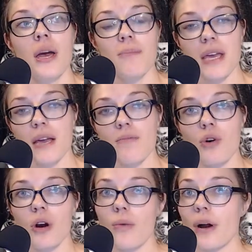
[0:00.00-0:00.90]
being
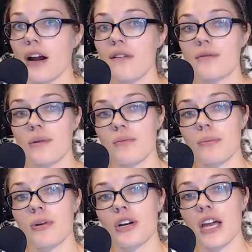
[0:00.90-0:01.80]
more aware of what we're
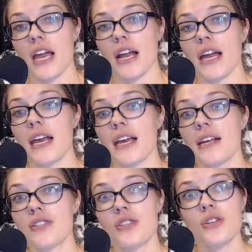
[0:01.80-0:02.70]
putting
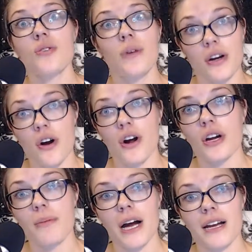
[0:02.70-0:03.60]
into and on
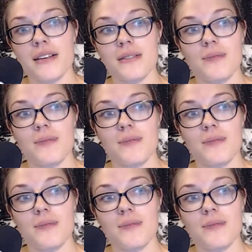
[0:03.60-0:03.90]
our bodies,